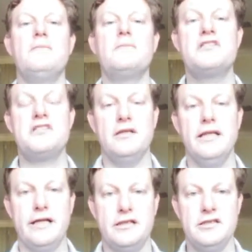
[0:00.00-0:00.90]

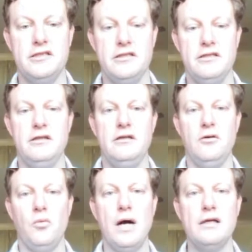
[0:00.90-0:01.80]
select
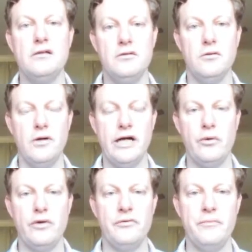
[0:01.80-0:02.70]
one or
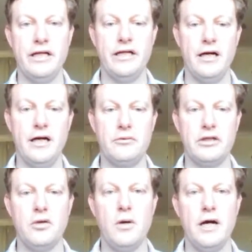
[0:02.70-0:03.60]
however many are
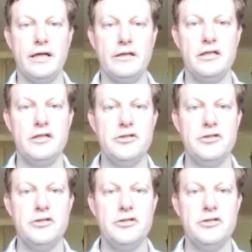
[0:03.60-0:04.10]
required